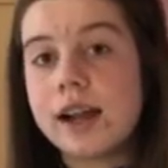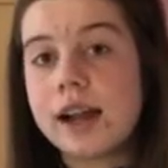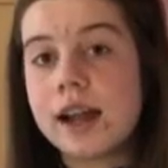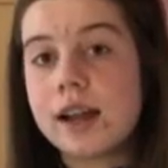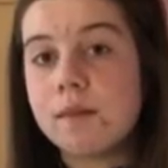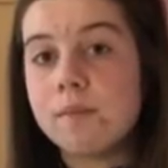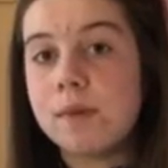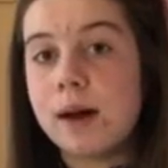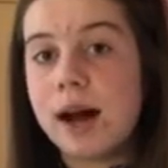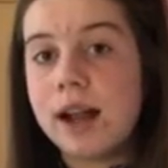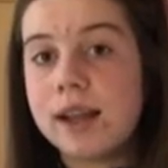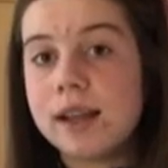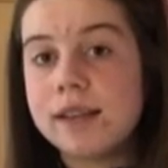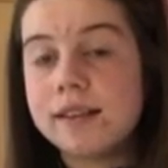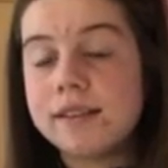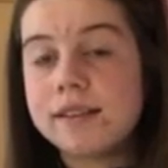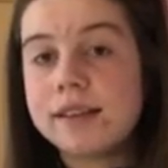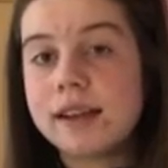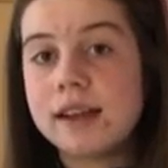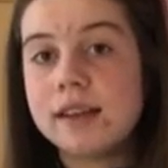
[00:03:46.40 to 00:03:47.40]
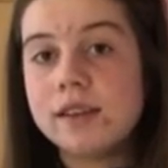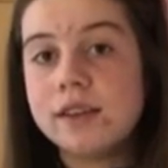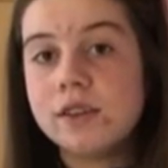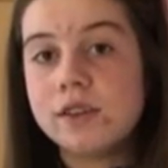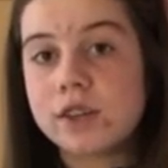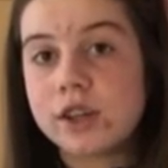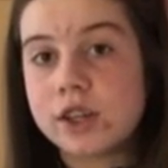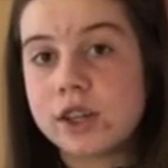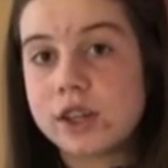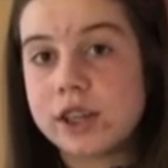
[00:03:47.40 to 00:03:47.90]
get a balanced and
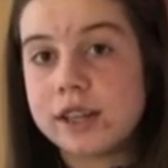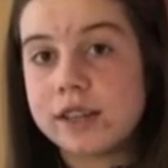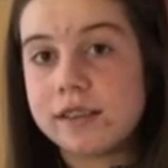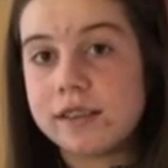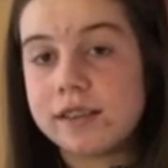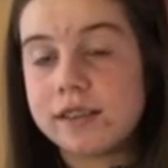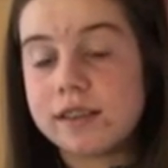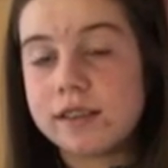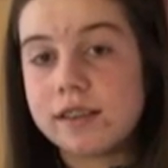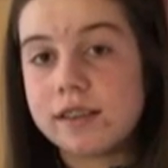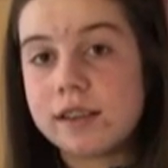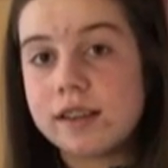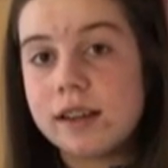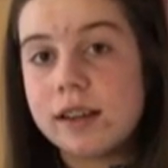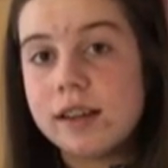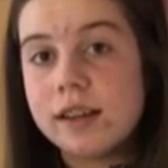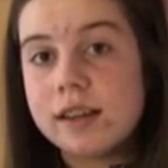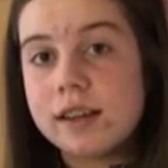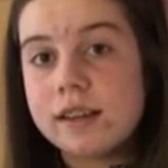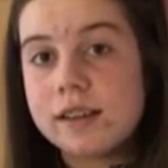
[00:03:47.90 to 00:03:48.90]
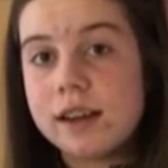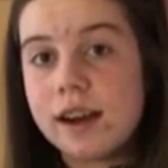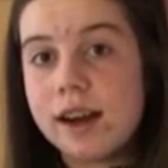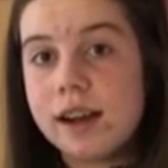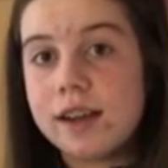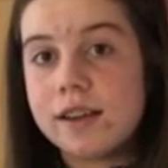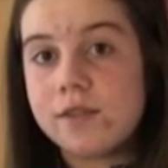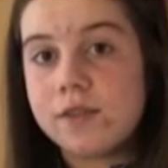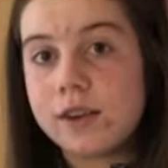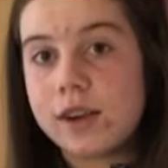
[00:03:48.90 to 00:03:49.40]
nutritious
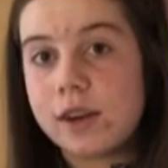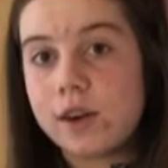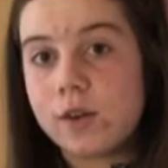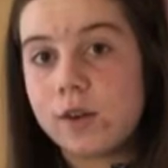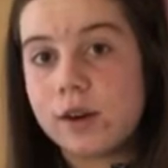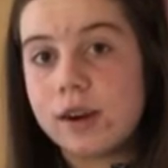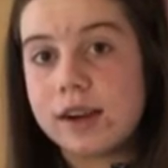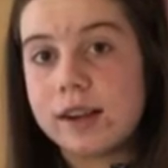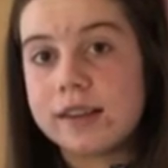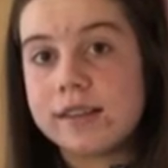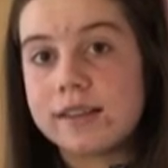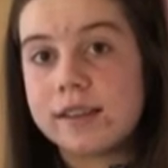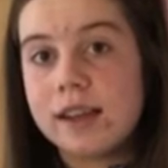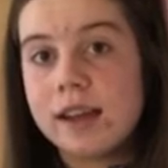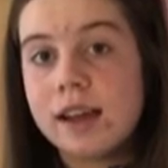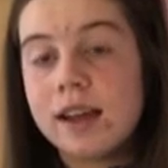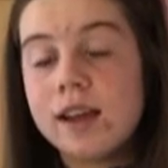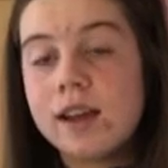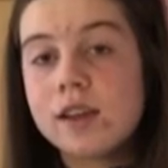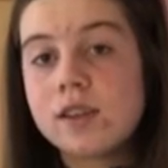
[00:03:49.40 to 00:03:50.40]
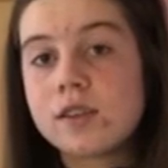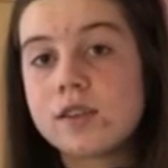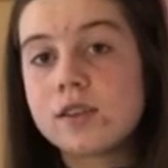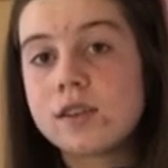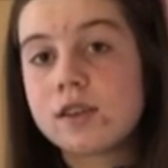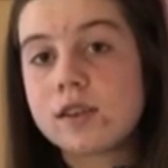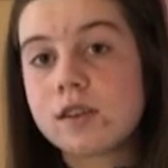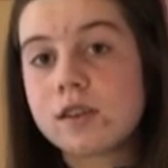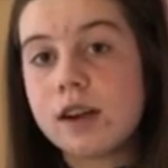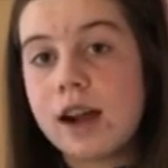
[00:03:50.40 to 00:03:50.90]
diet for your horse through the
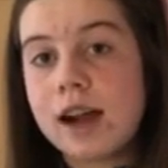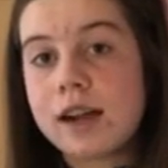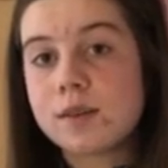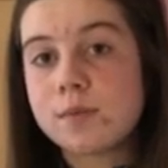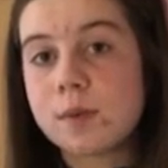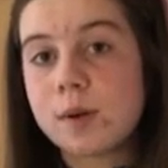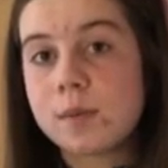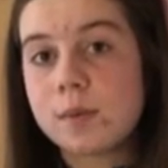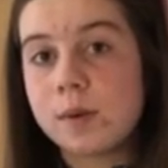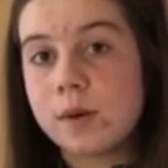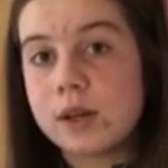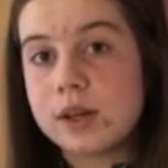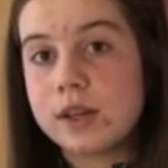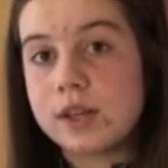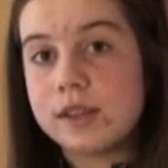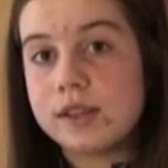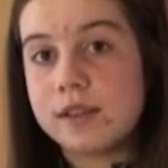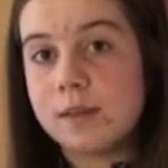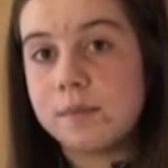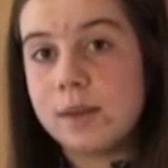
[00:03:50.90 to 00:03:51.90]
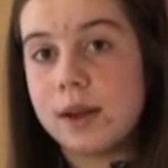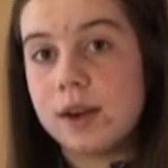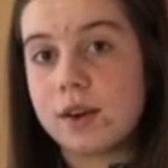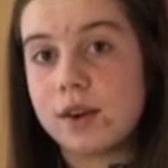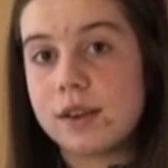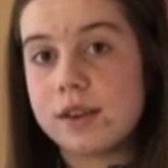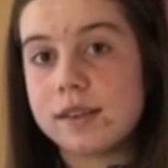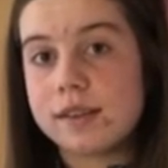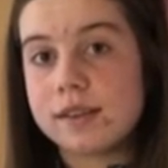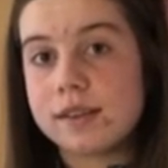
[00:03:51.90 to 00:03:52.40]
correct proportions of
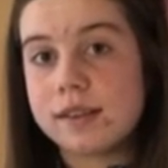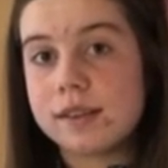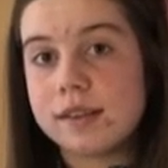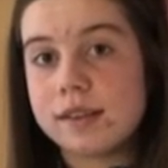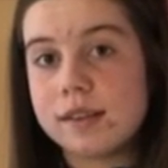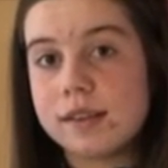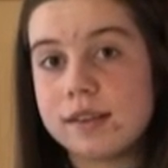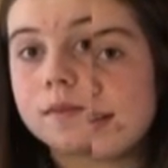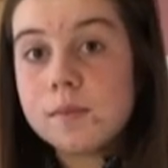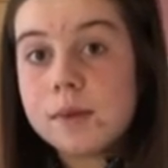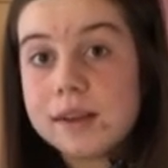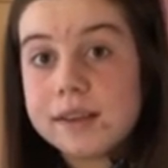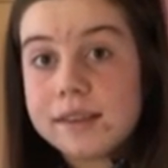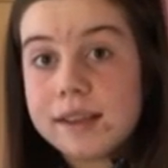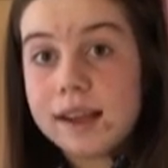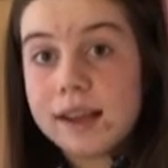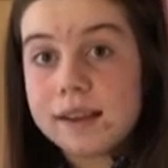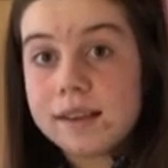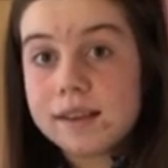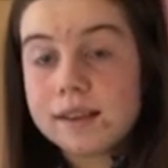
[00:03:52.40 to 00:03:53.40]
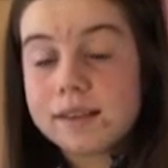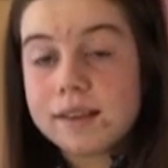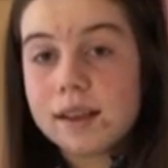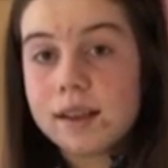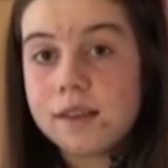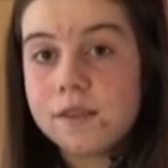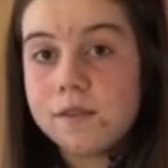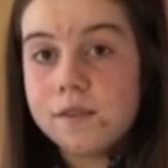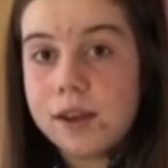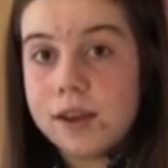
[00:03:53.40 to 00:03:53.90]
minerals. Number 6,
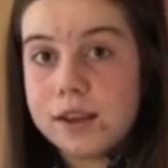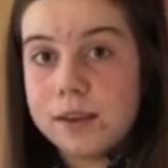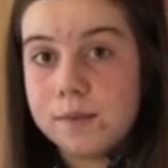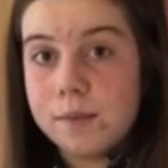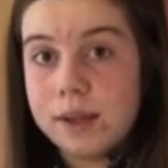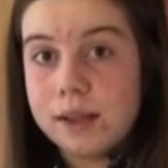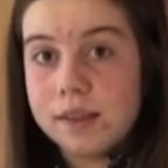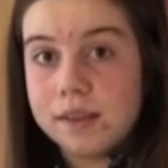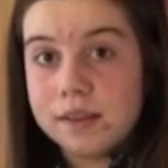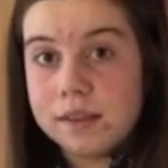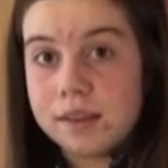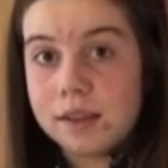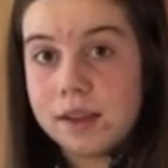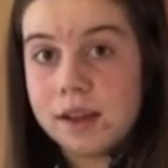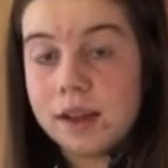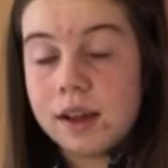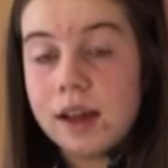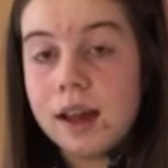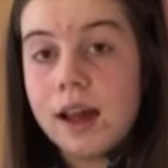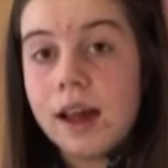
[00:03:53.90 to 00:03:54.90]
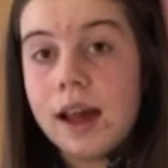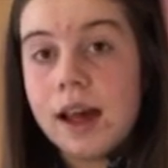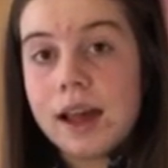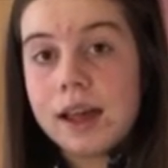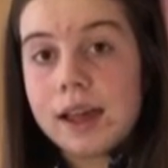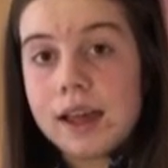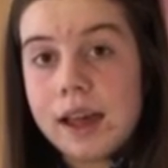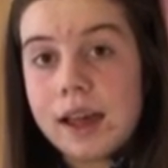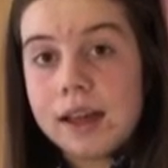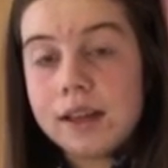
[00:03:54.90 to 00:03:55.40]
vitamins.
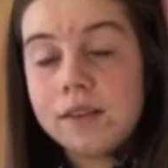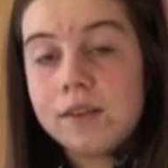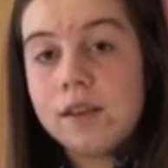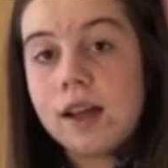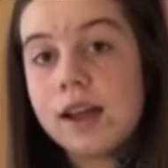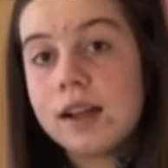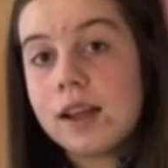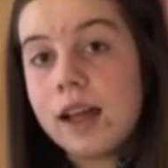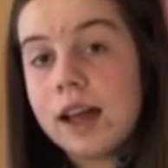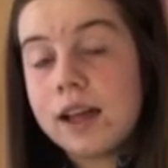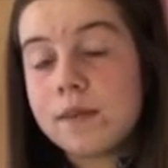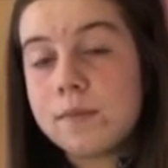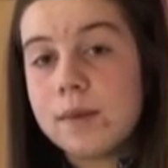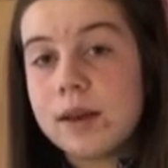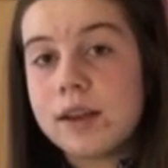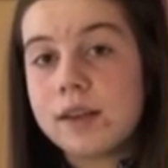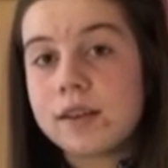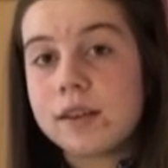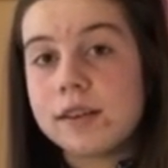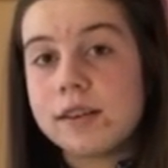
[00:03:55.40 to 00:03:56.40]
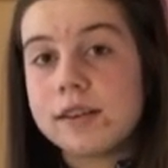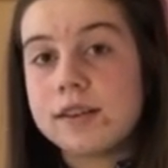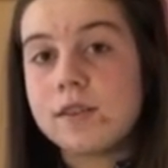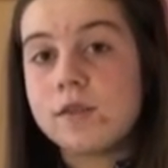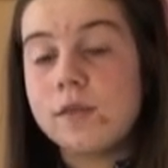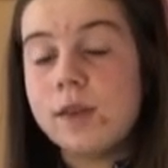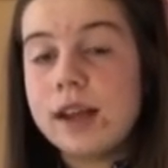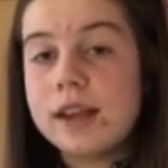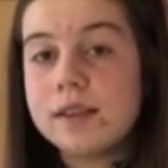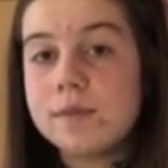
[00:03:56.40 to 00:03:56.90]
Again, like minerals,
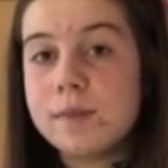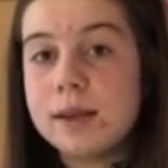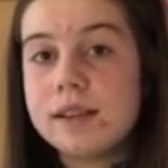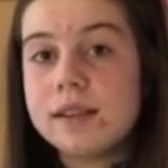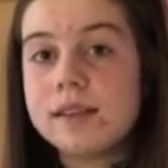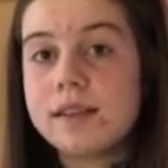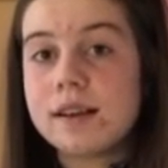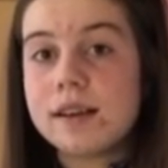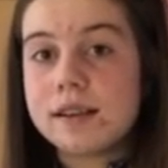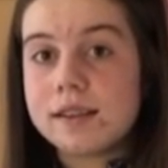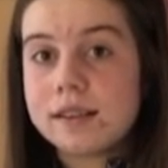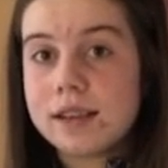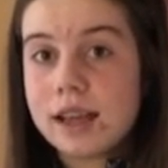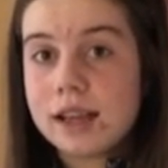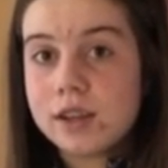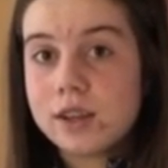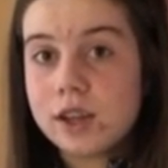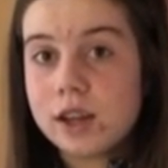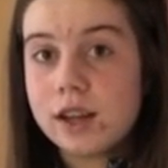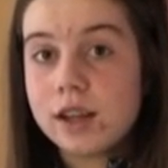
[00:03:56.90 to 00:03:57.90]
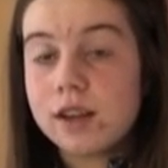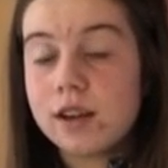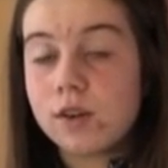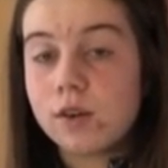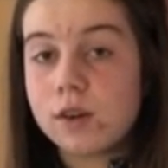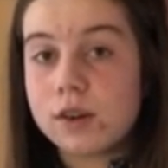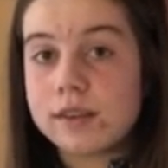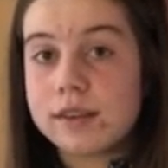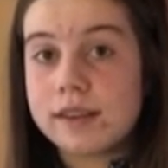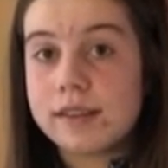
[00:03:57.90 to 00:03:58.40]
vitamins are essential in a
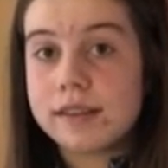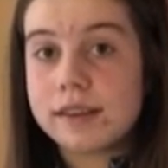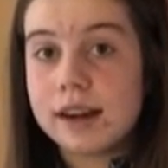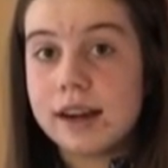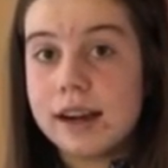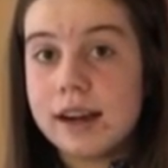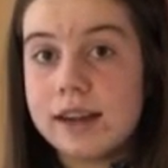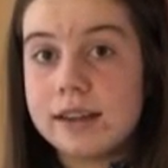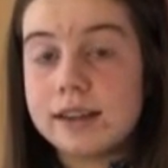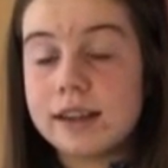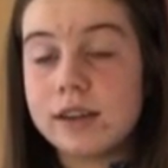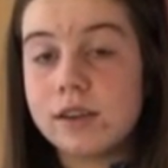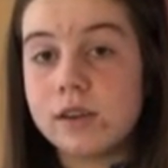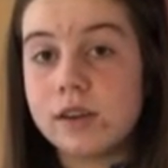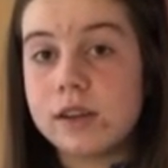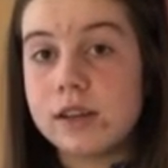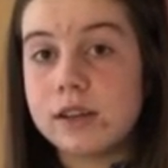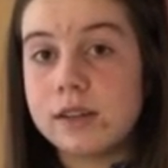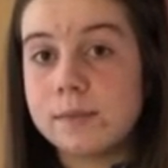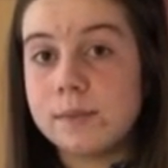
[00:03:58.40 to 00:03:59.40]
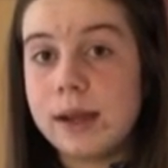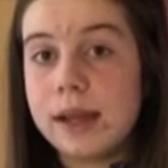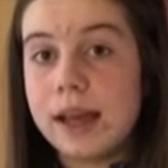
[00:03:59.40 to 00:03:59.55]
horse's diet in order to be